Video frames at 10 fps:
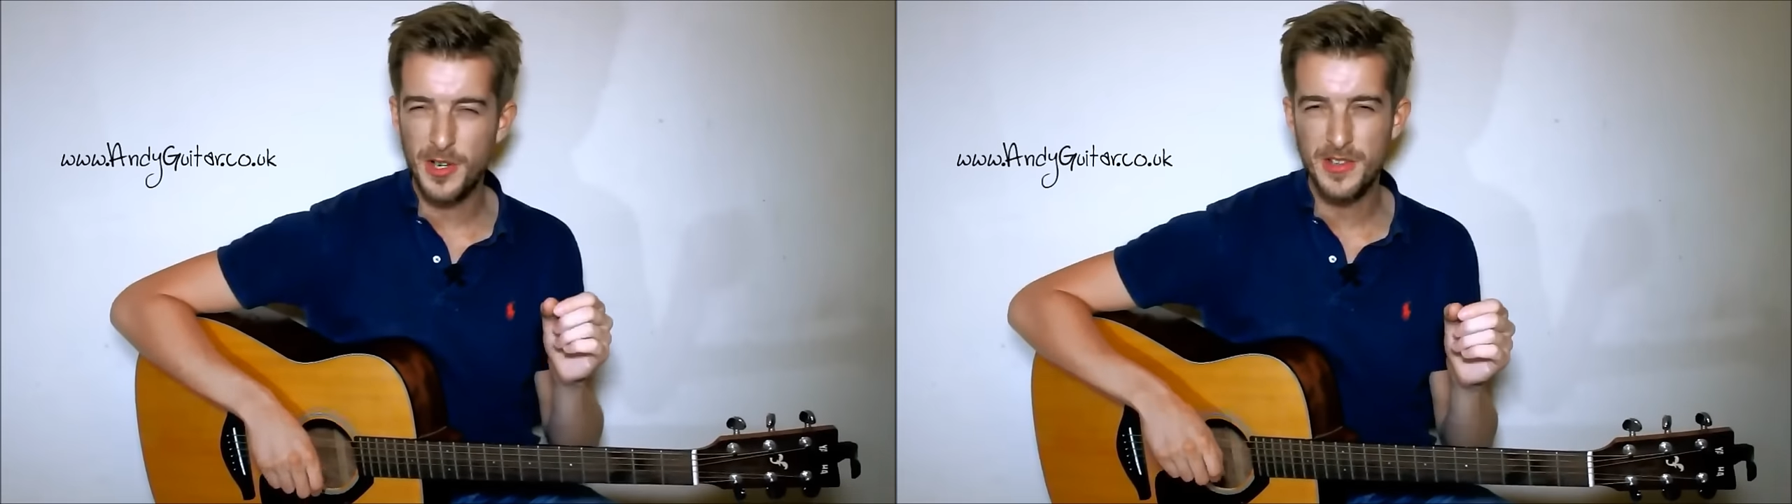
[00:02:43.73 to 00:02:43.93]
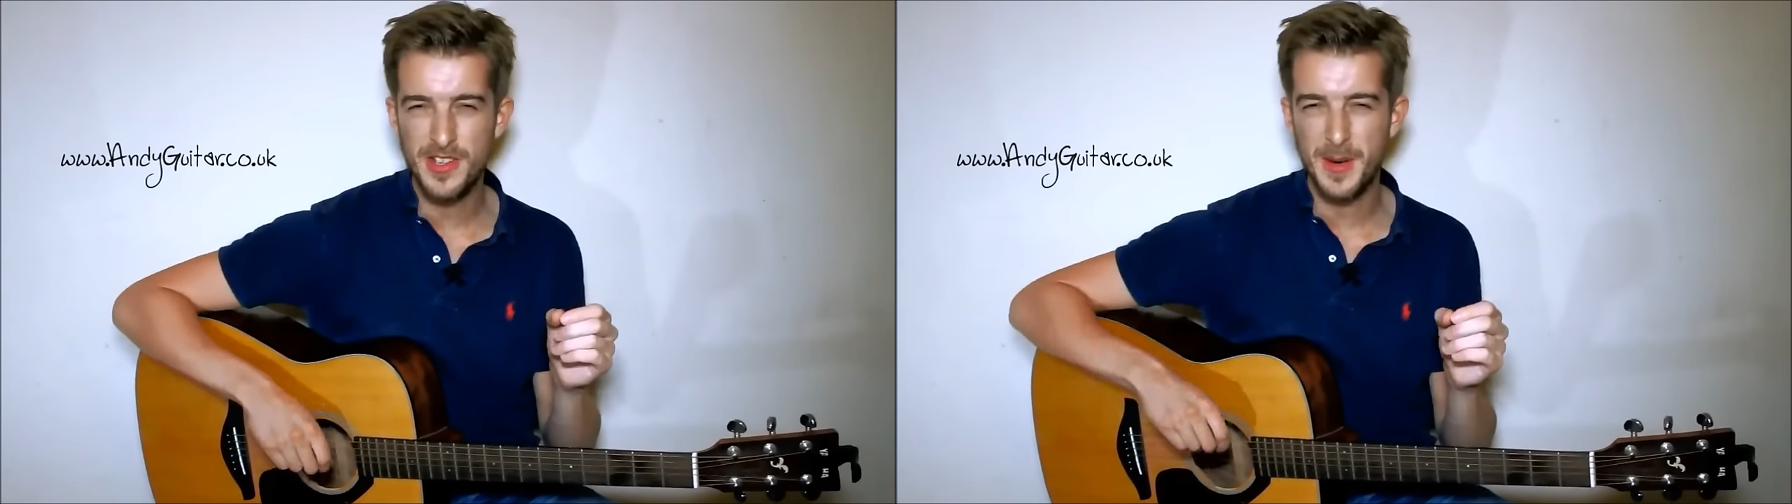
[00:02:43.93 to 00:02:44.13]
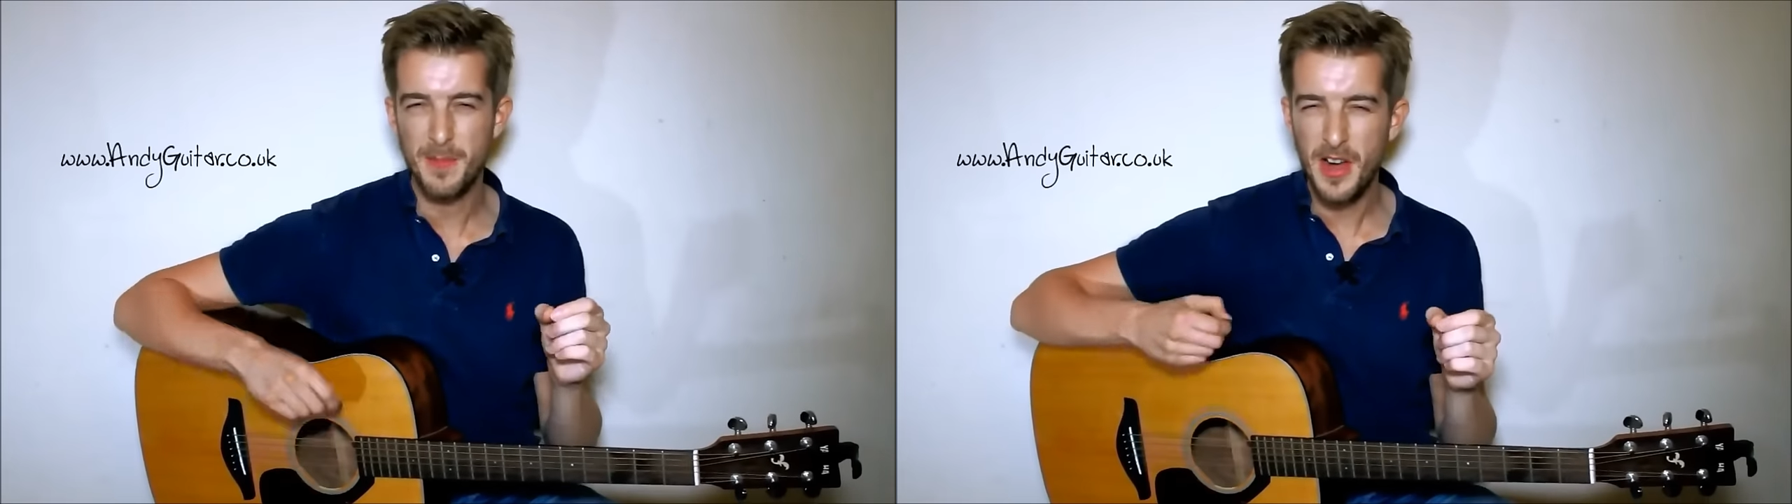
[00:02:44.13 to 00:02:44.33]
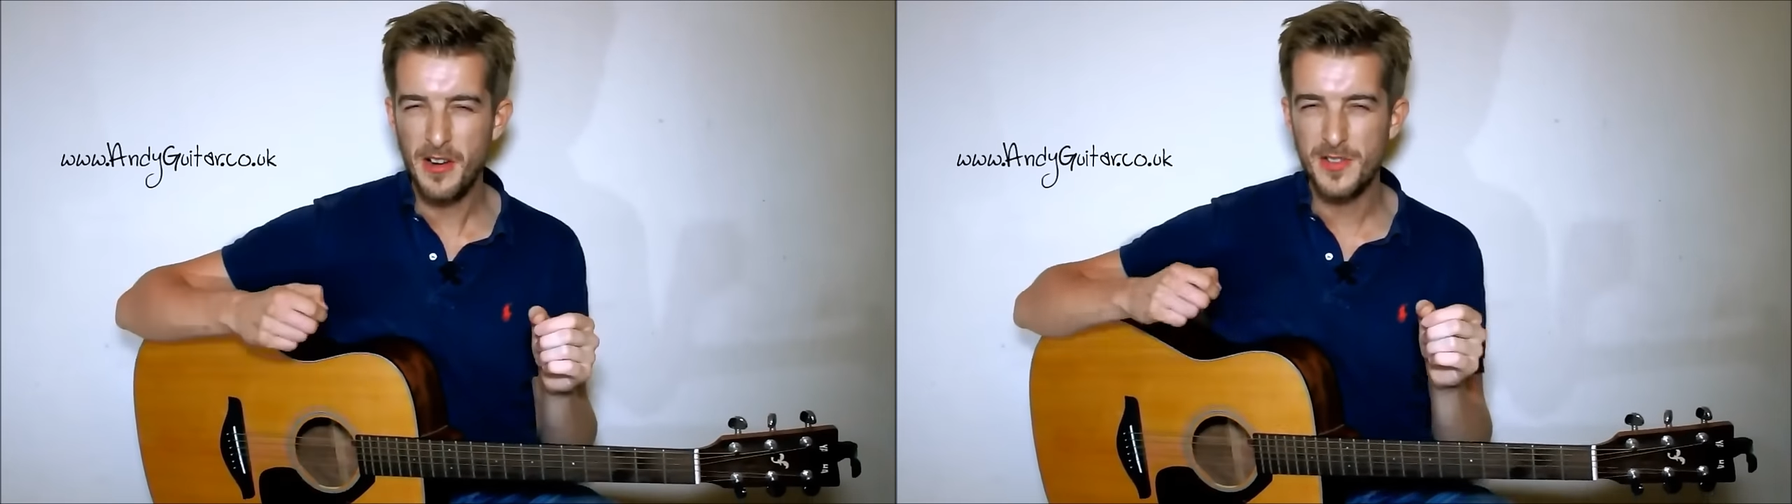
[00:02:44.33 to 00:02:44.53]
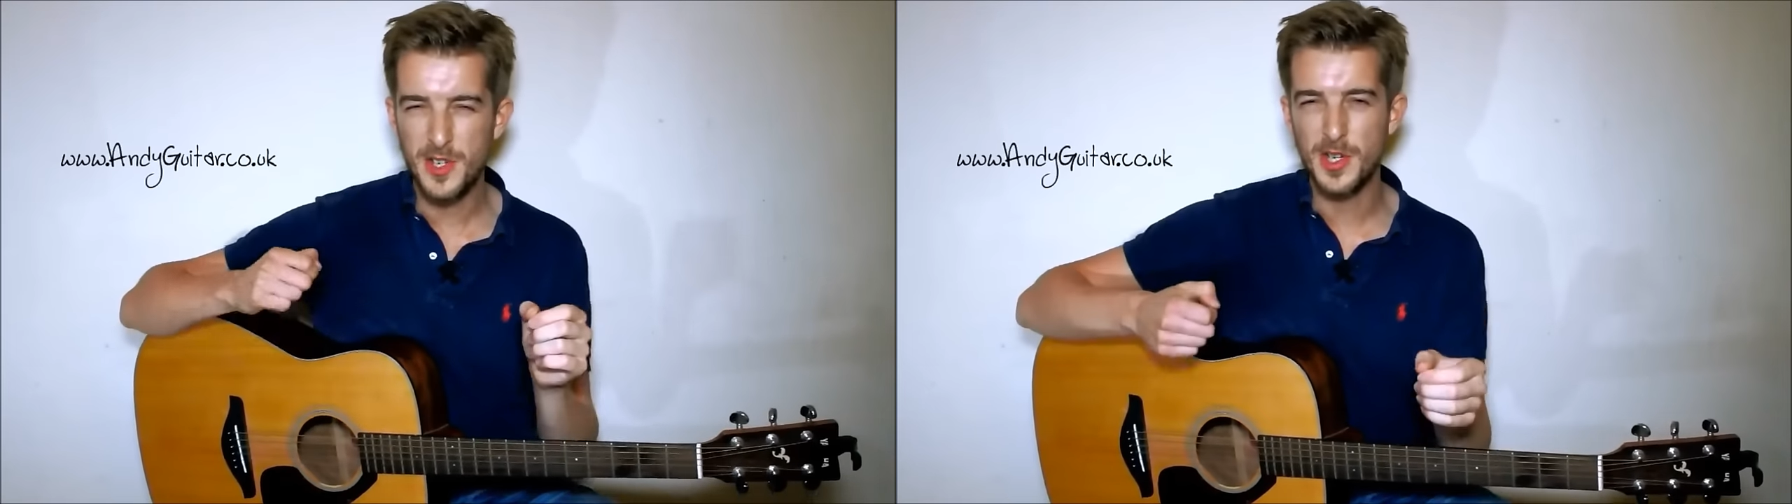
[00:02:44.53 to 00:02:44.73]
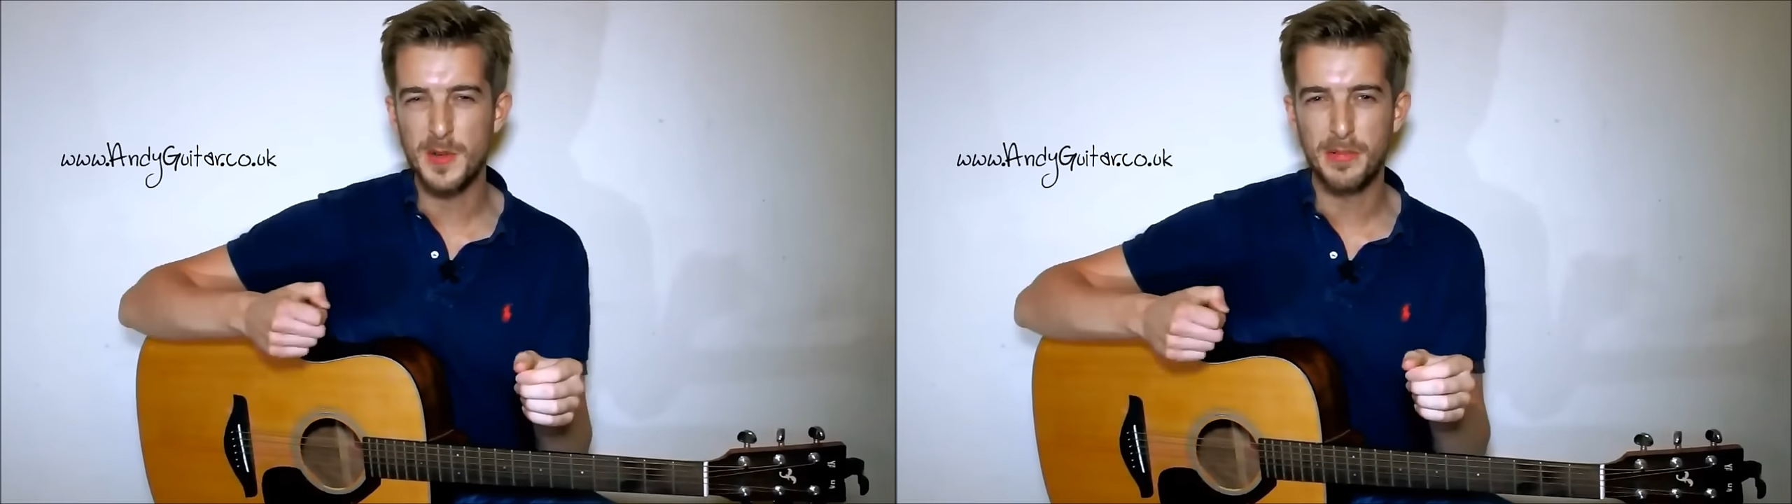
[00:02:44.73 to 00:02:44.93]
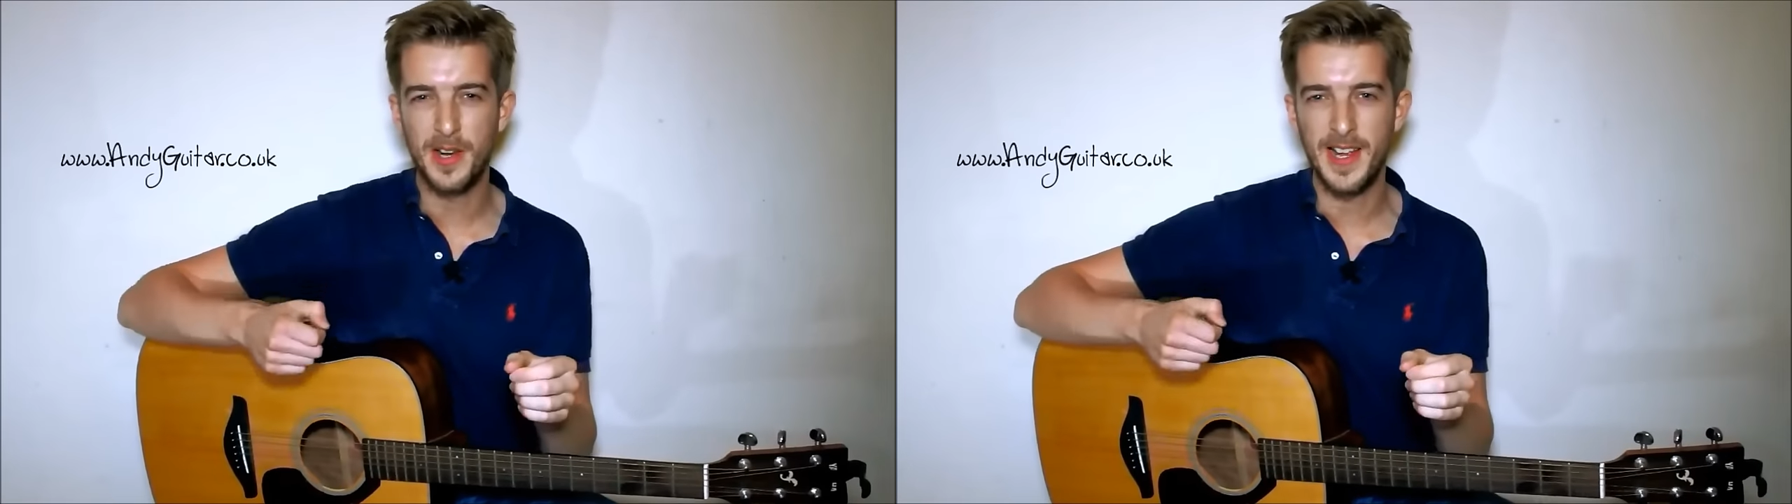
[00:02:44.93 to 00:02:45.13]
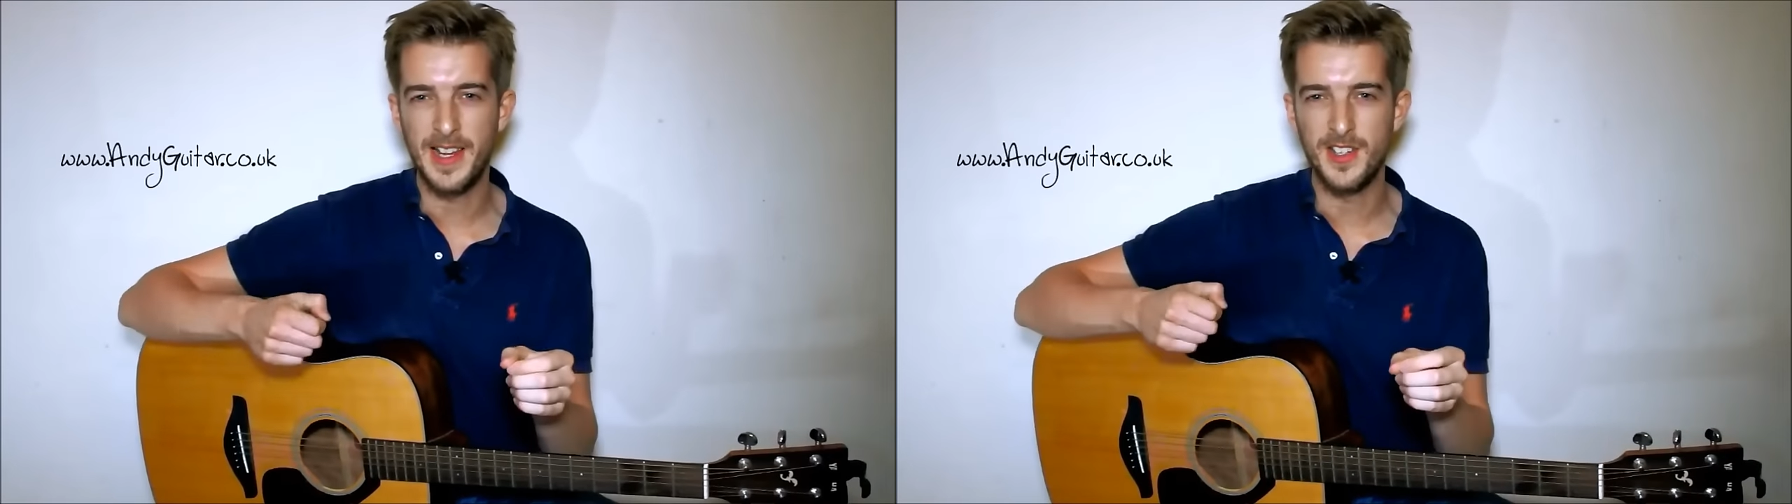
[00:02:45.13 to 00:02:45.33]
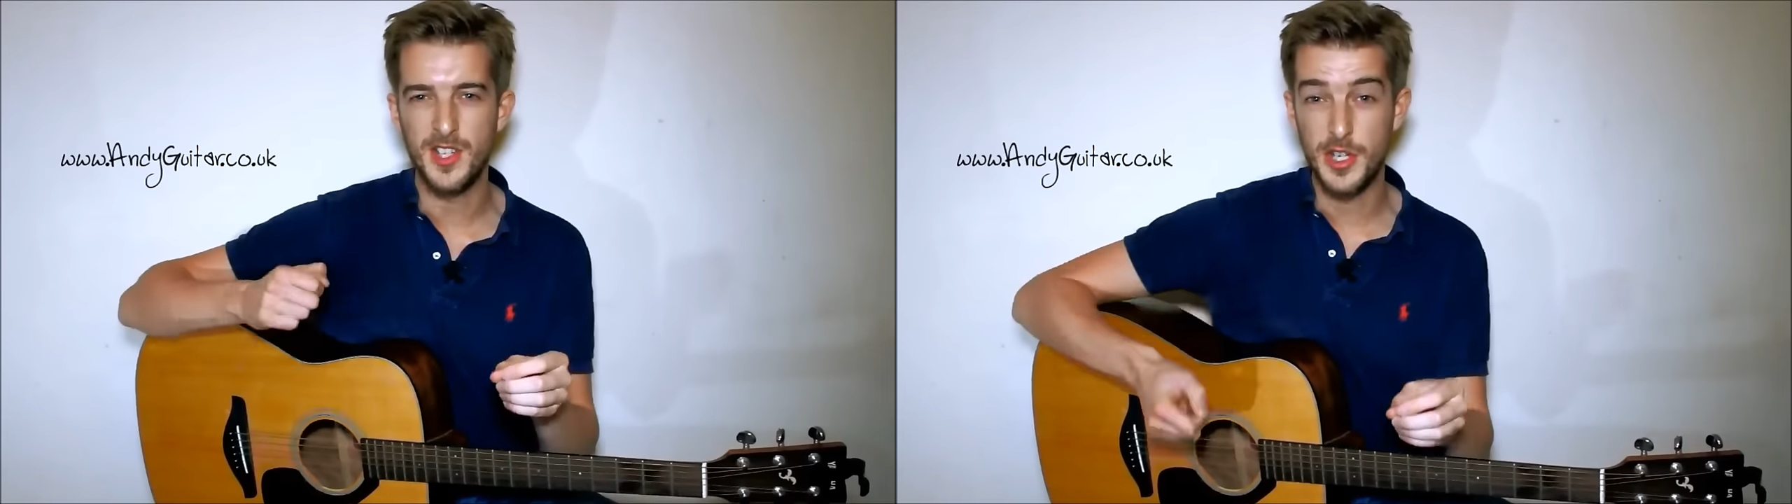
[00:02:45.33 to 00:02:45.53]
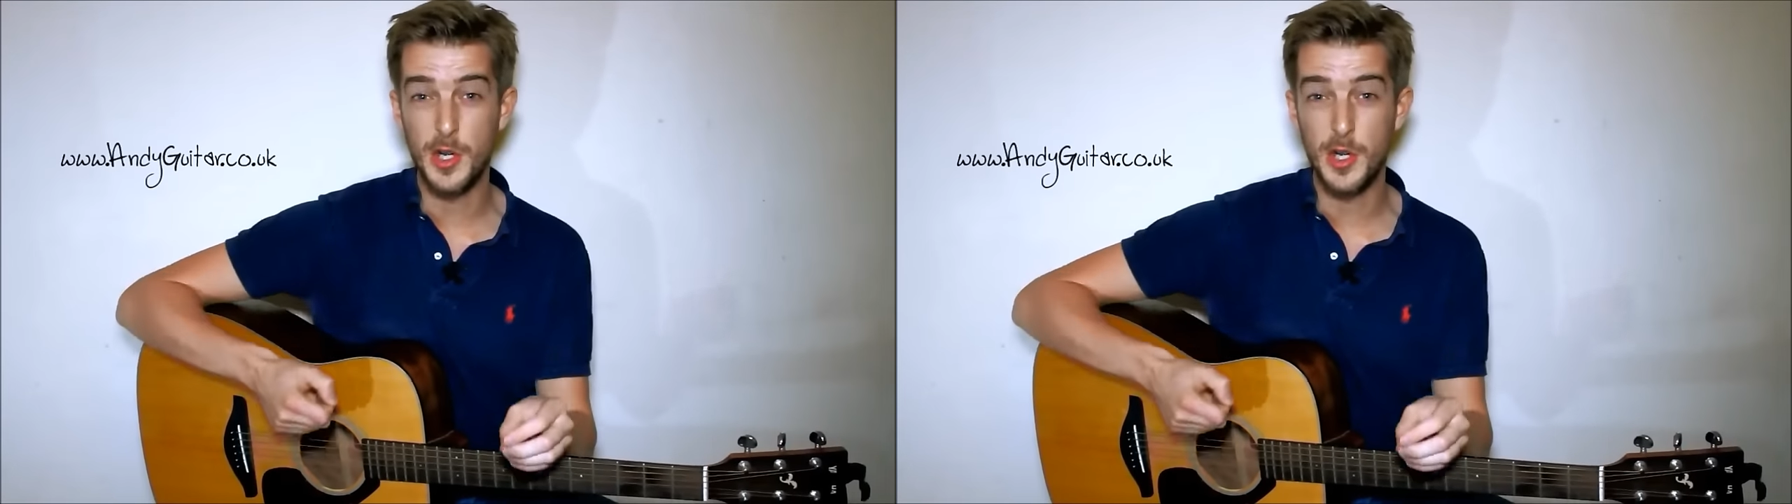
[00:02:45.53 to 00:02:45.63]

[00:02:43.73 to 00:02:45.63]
notice I'm not just playing